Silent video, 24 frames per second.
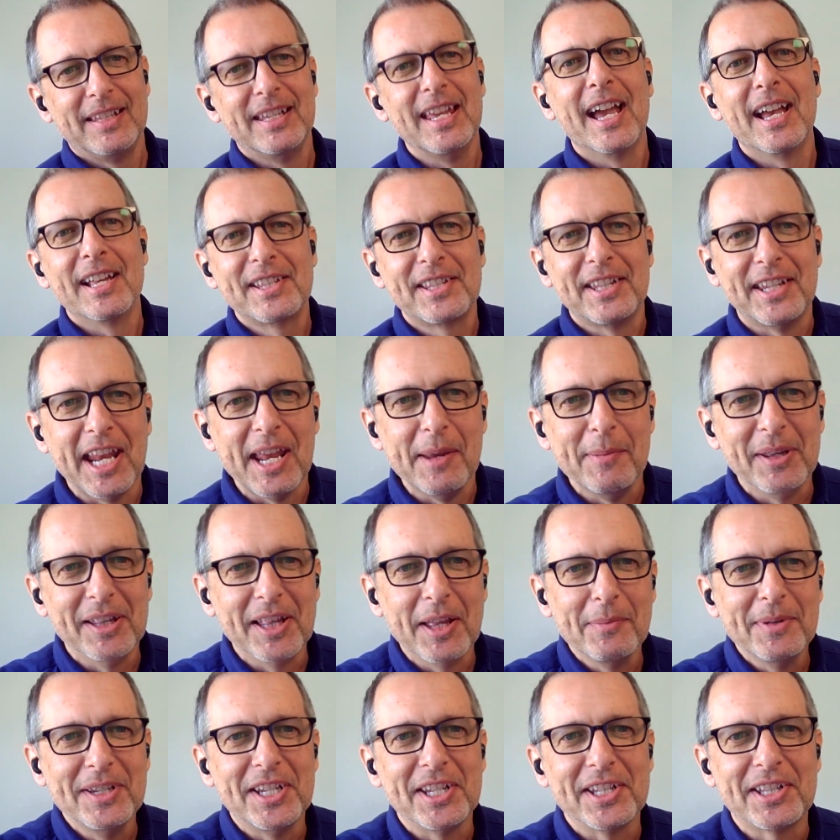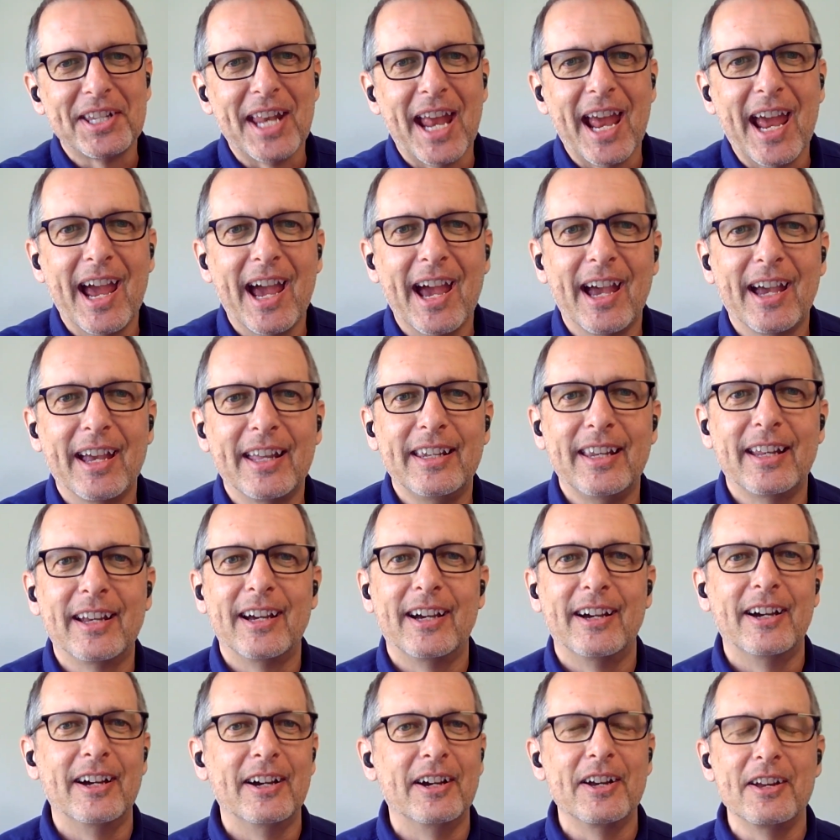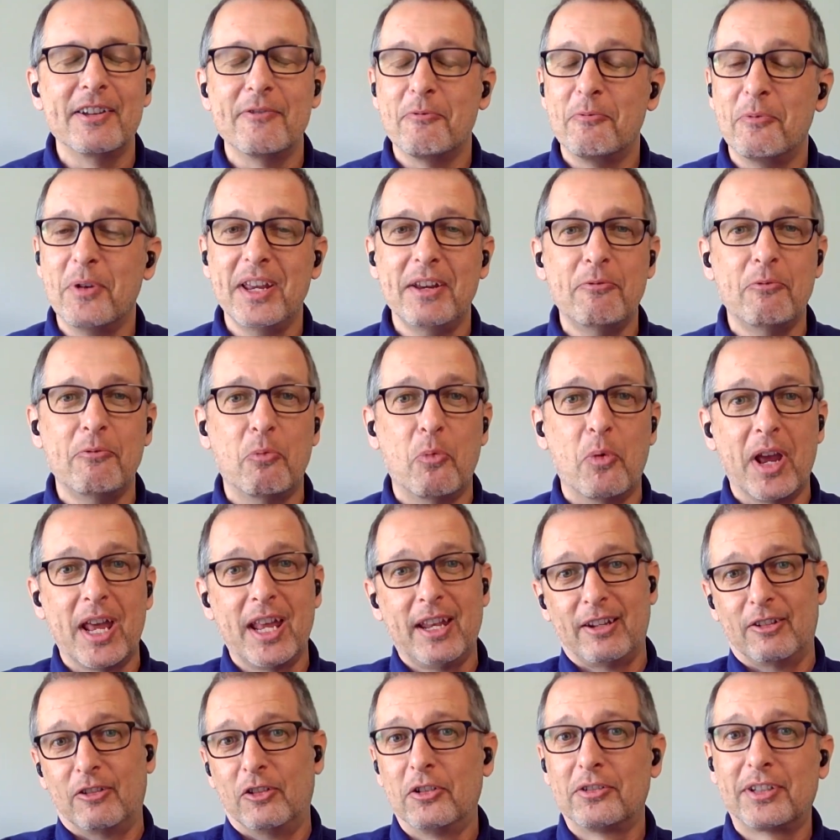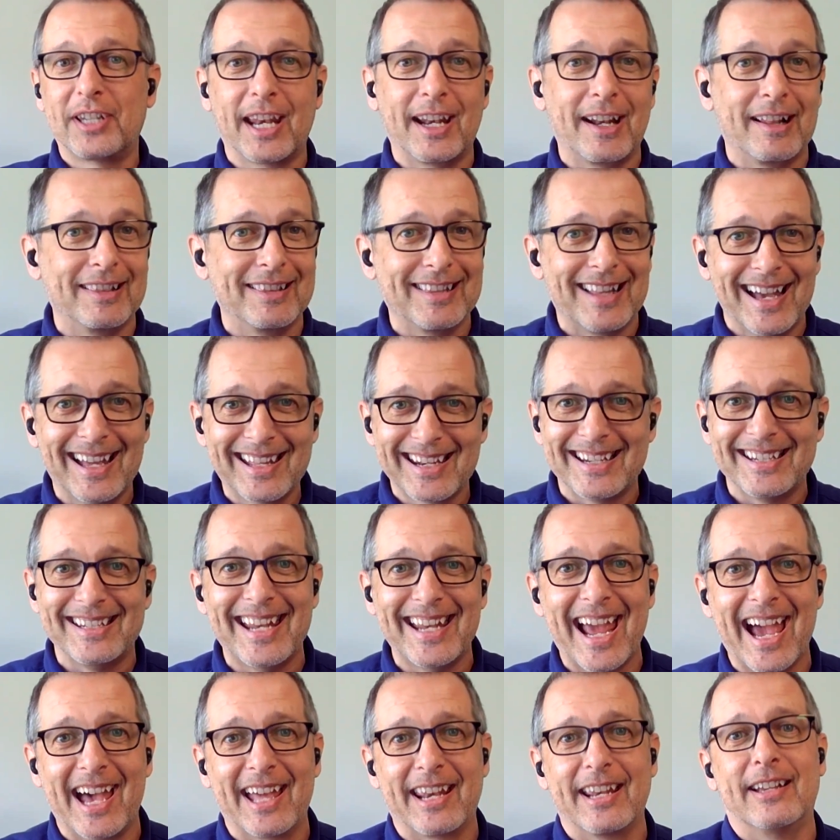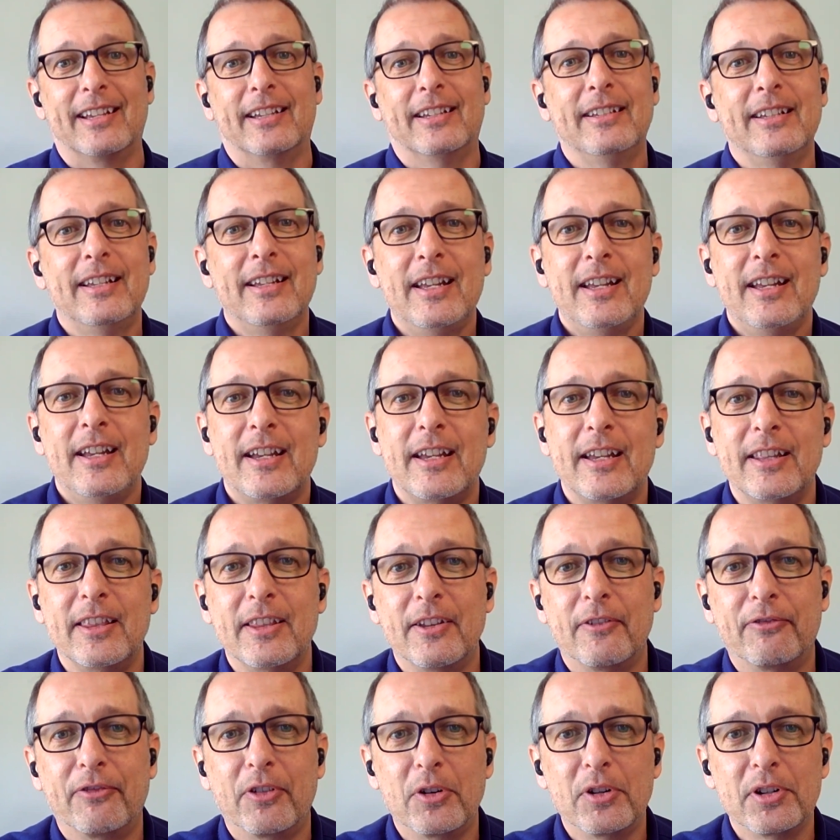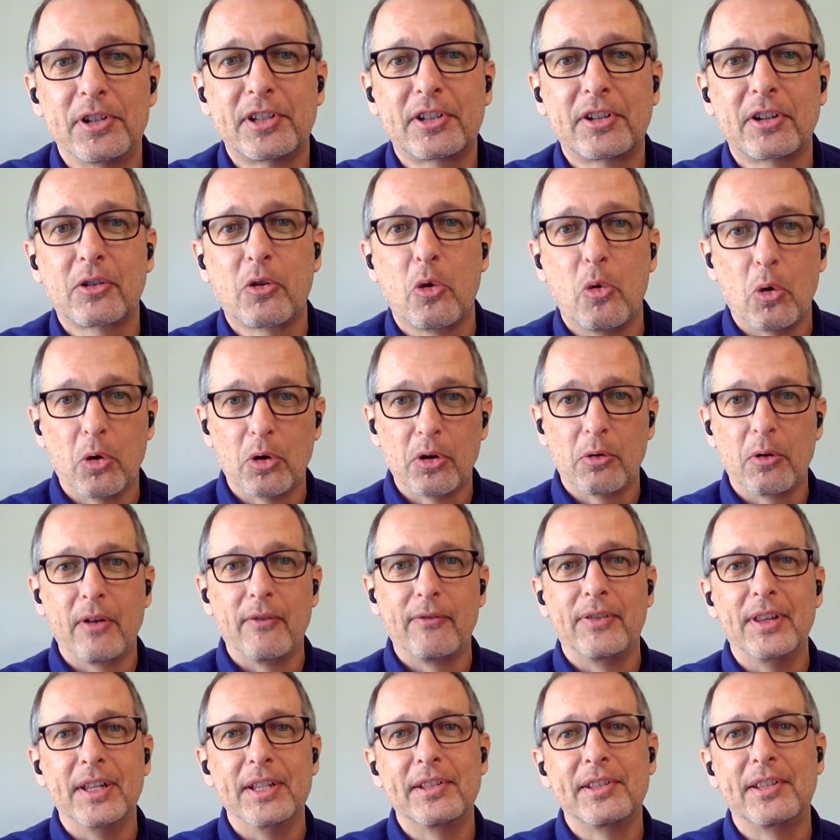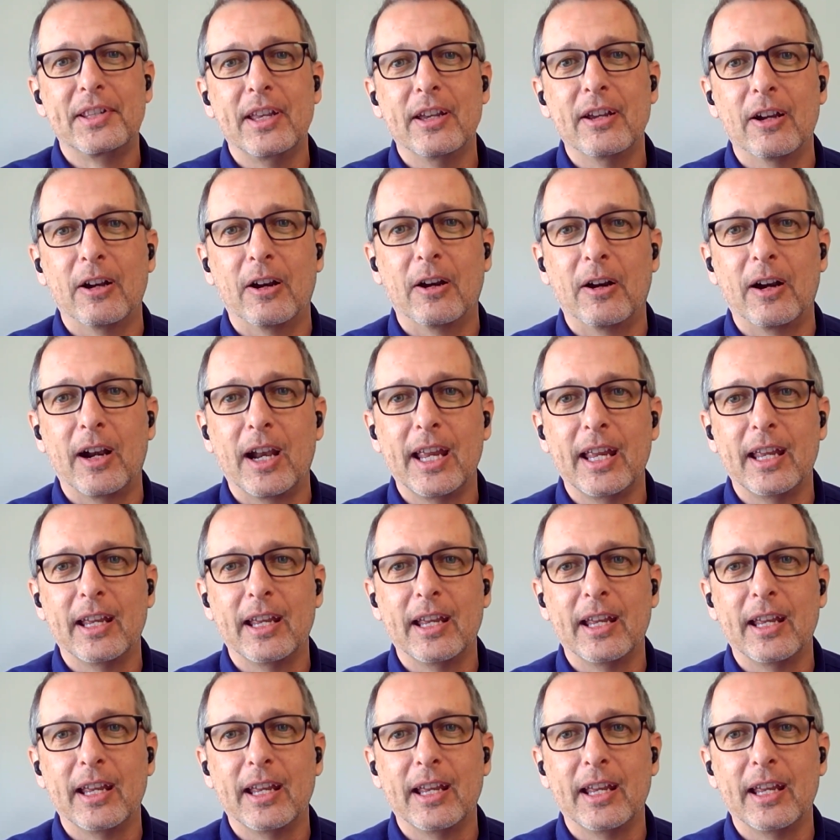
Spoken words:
Yes. And Amy, let me just add, we went and looked at a lot of data in the first quarter of this year.